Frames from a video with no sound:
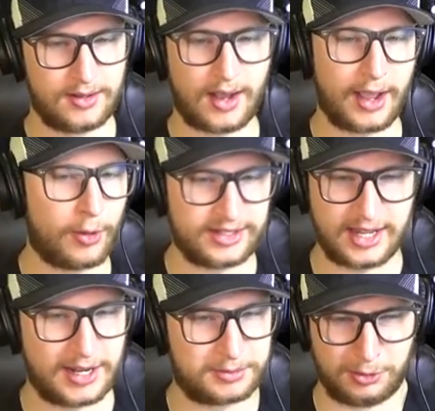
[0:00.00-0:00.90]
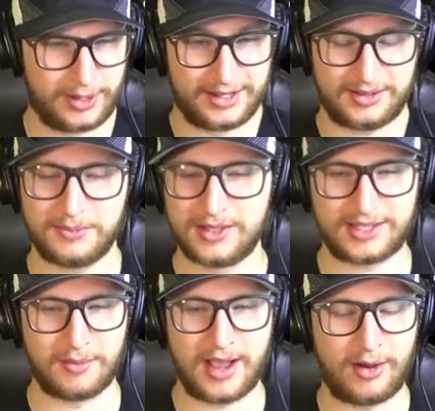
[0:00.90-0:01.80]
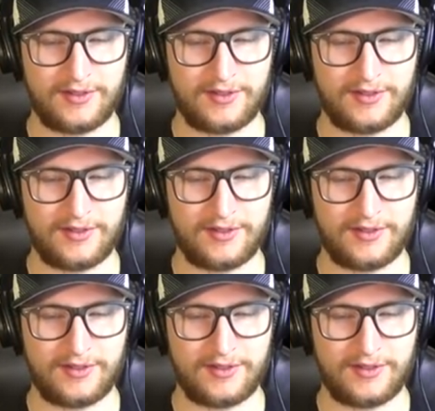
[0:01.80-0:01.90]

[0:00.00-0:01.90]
I always end up doing it somehow.